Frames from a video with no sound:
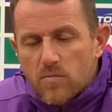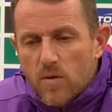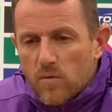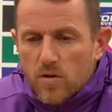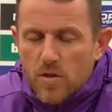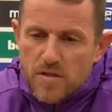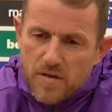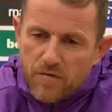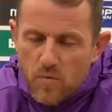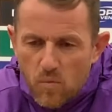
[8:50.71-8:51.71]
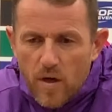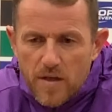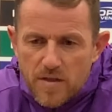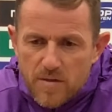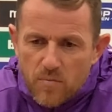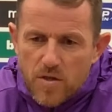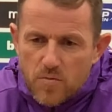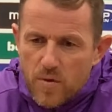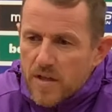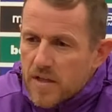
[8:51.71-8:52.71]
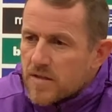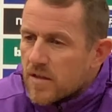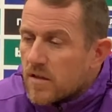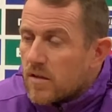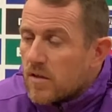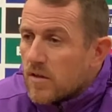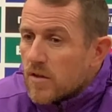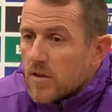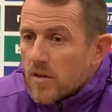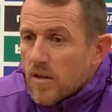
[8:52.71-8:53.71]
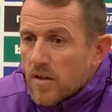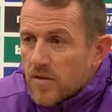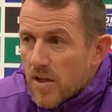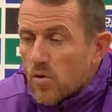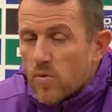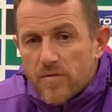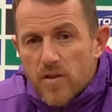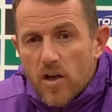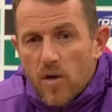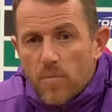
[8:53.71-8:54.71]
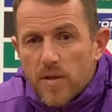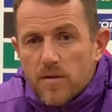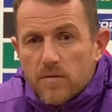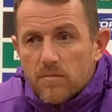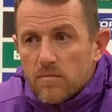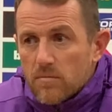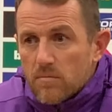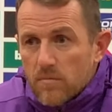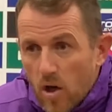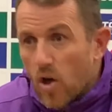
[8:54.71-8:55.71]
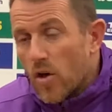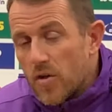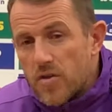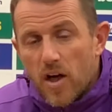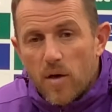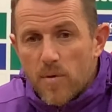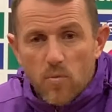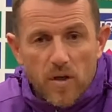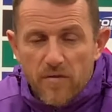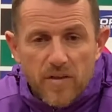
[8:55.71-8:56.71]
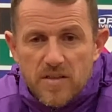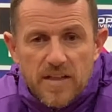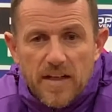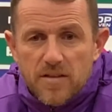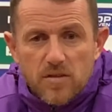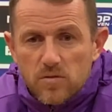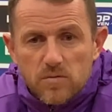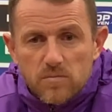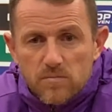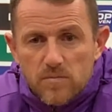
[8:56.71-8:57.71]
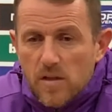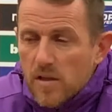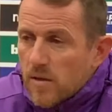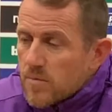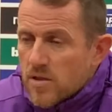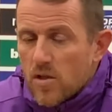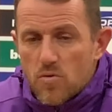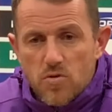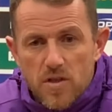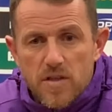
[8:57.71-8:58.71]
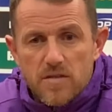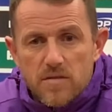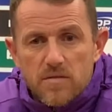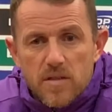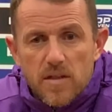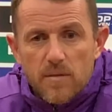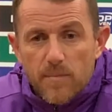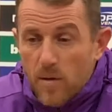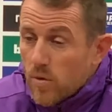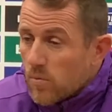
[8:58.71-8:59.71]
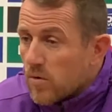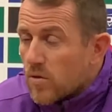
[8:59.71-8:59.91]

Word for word: We'll look at different ways in which we need to deal with Derby, hurt Derby, whatever the tactical um, solution is, uh, and we will